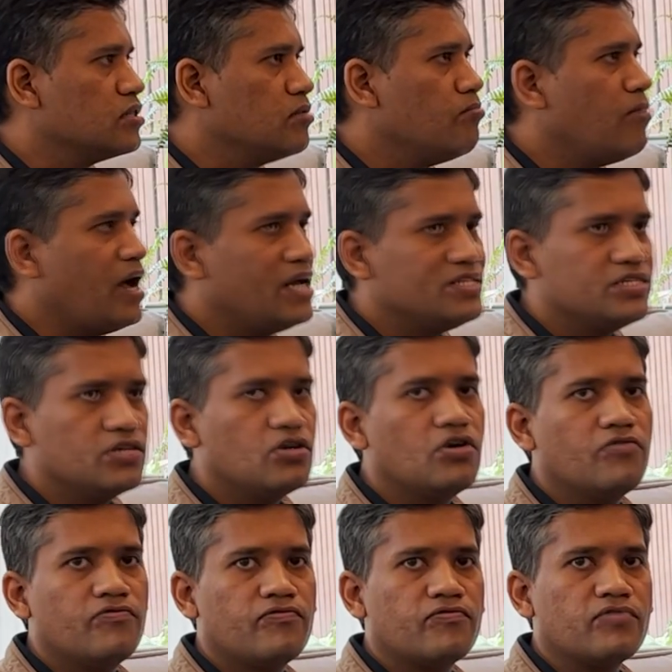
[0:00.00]
the magic
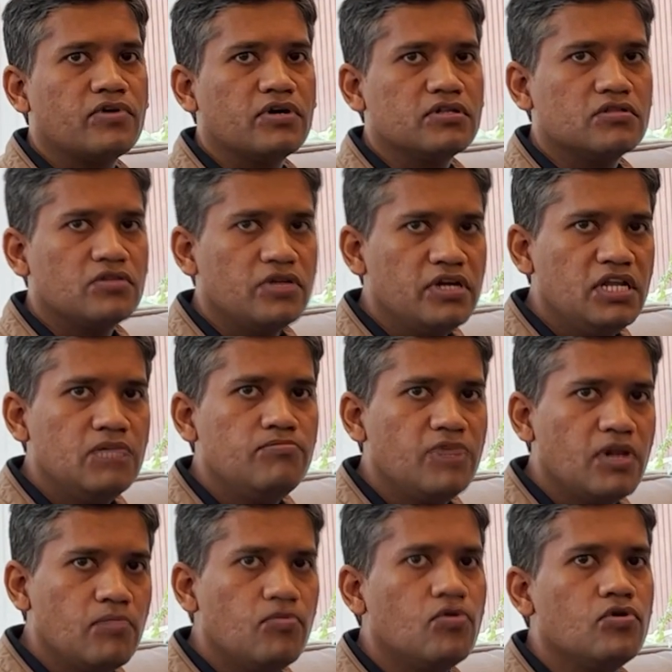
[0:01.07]
of 3D
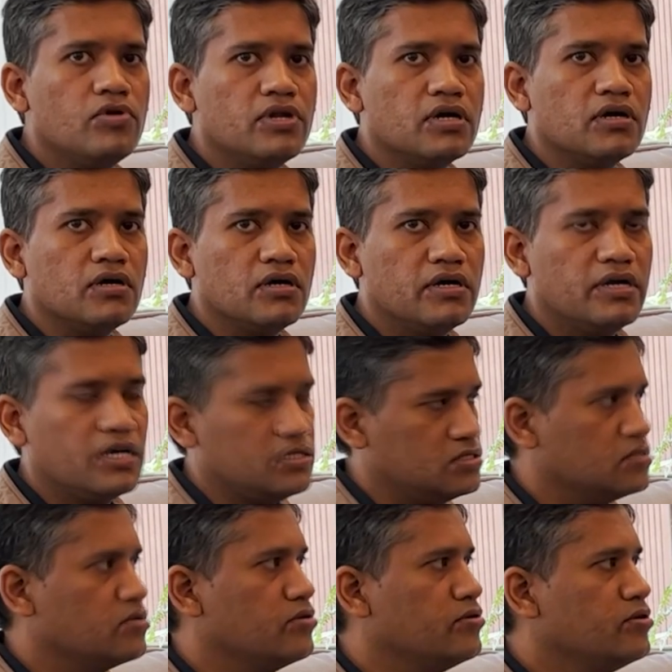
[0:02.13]
billboard
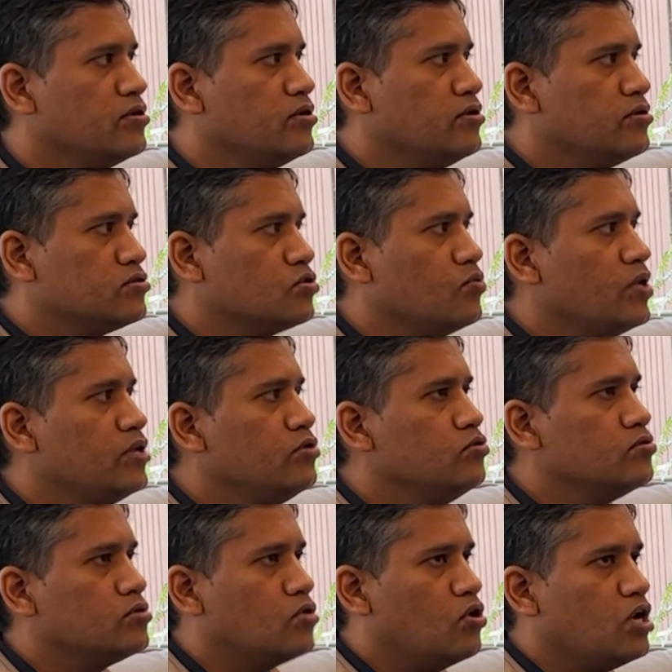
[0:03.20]
does. So when
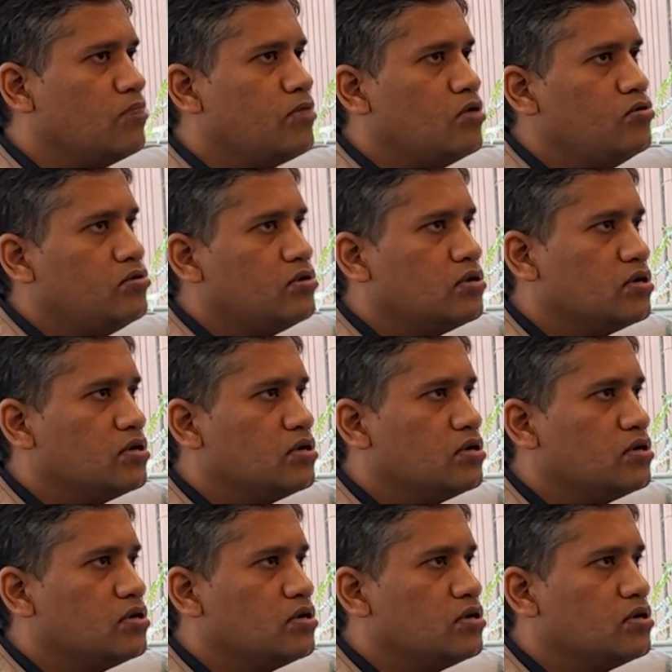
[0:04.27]
you talk about